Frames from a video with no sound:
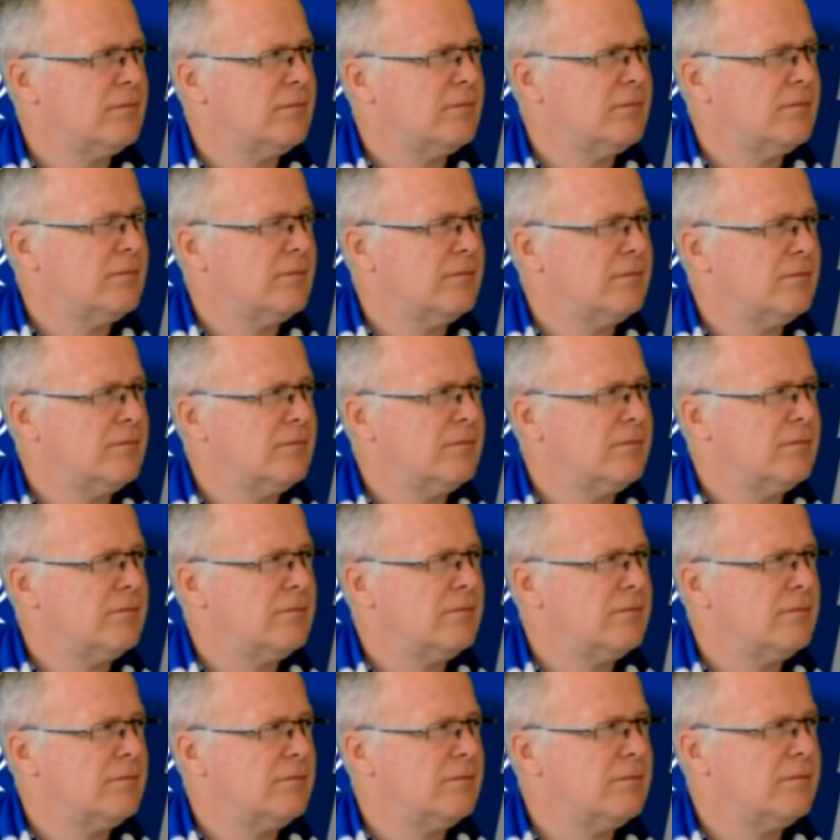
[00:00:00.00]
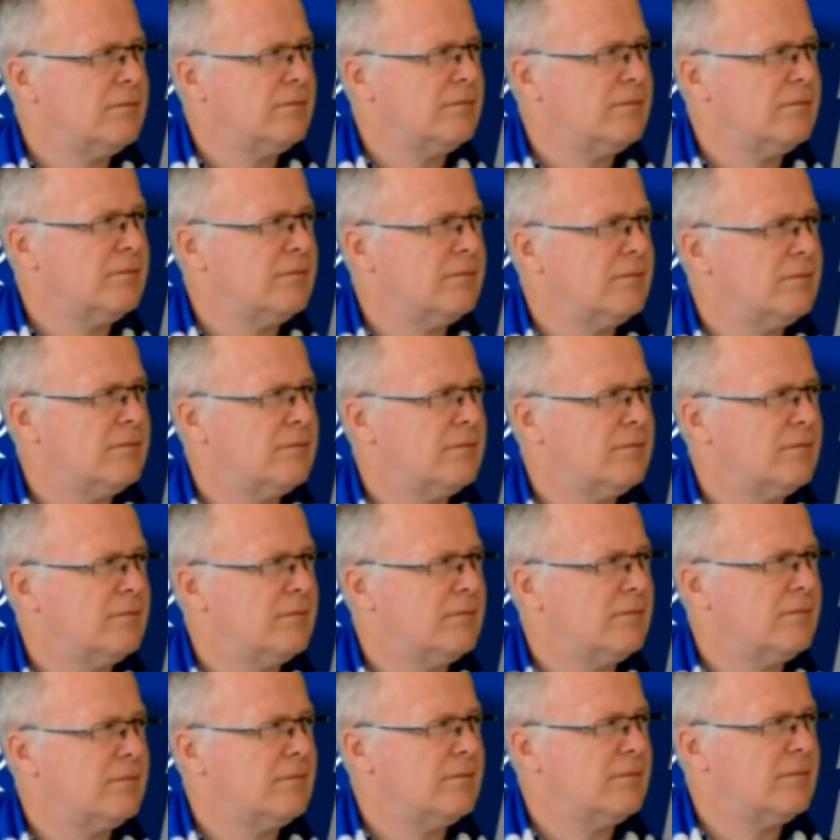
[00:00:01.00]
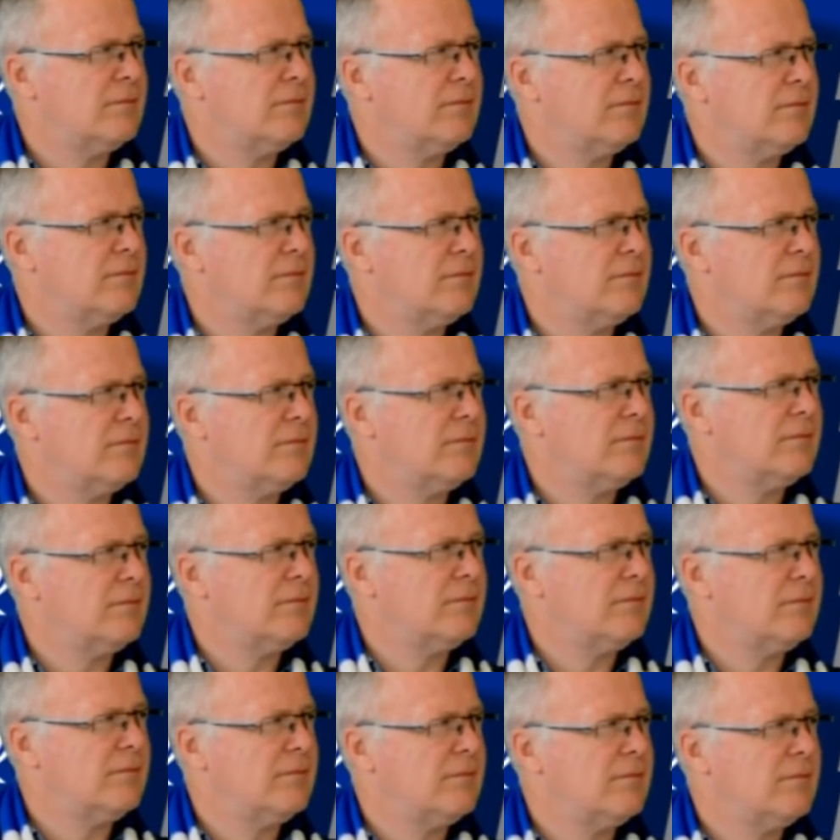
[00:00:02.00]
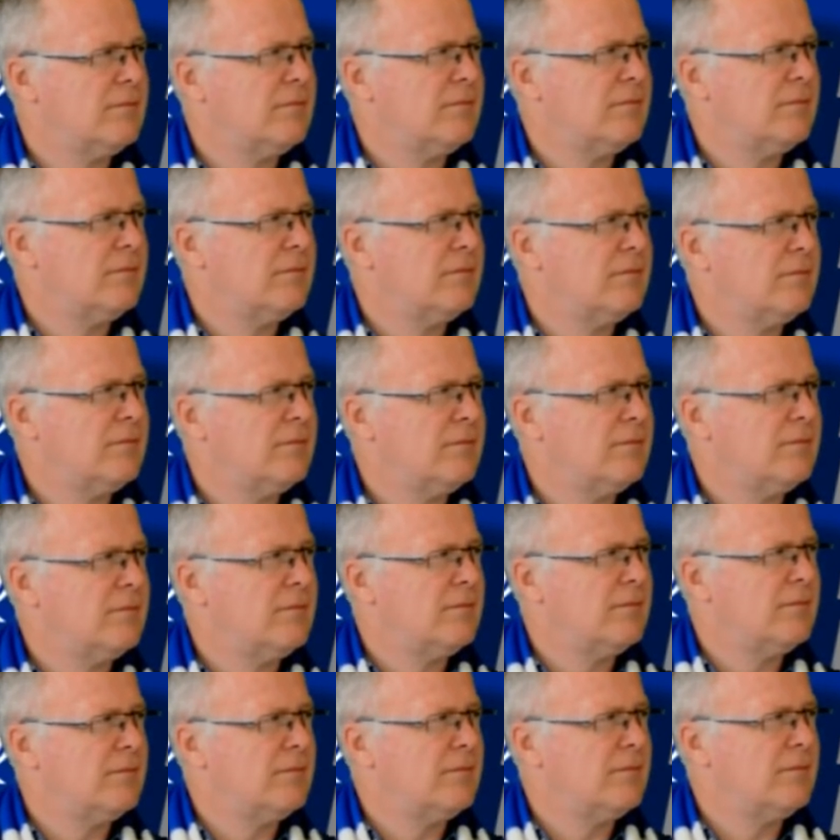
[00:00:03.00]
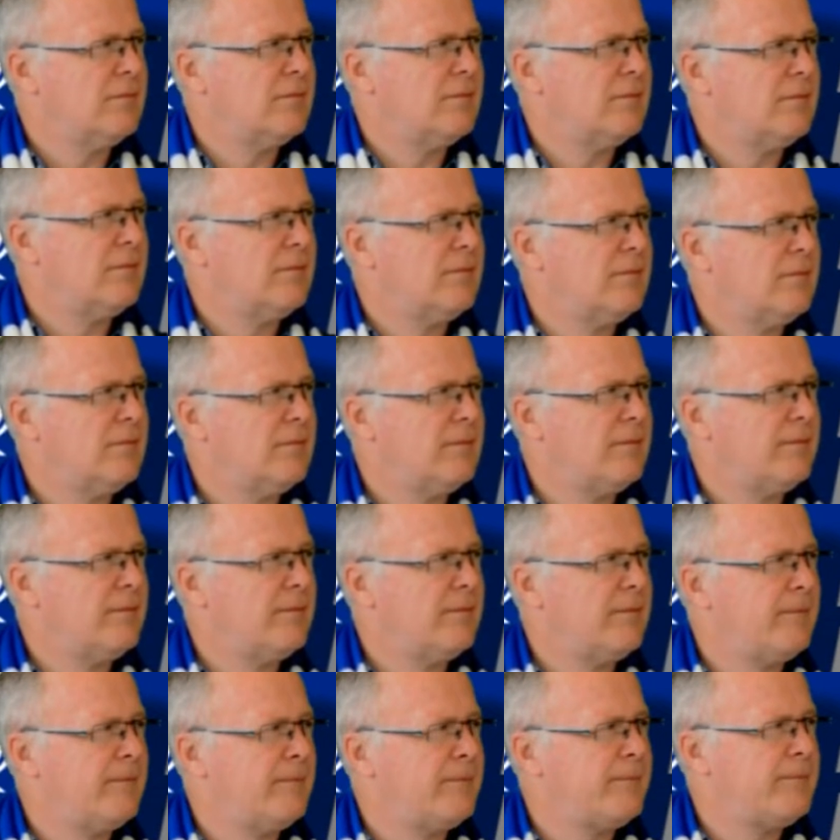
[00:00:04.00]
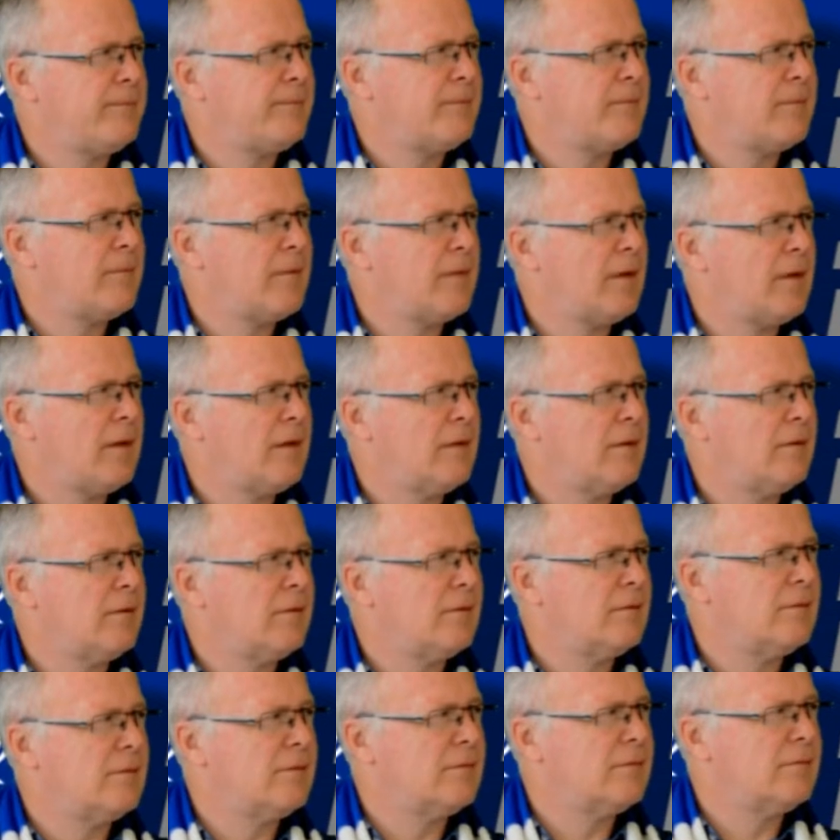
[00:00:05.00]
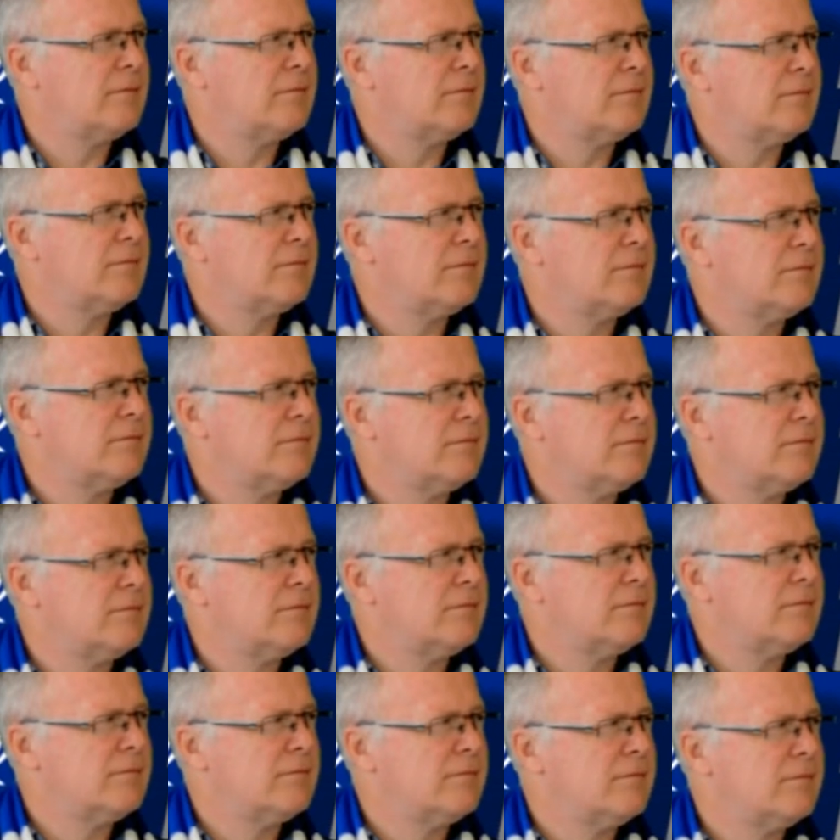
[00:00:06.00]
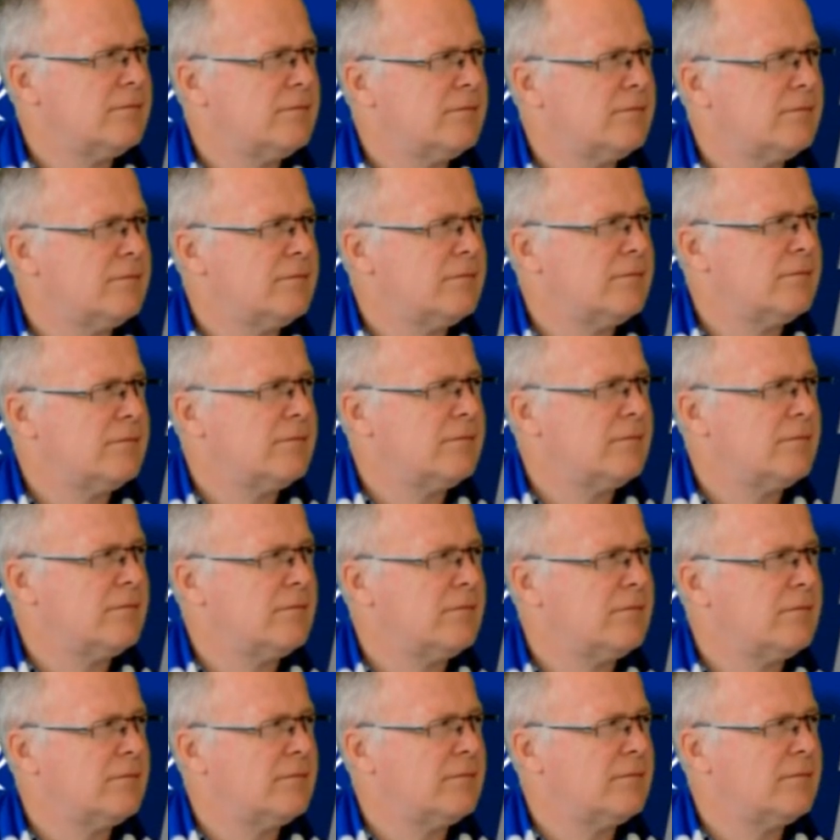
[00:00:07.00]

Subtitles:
The person shown says nothing.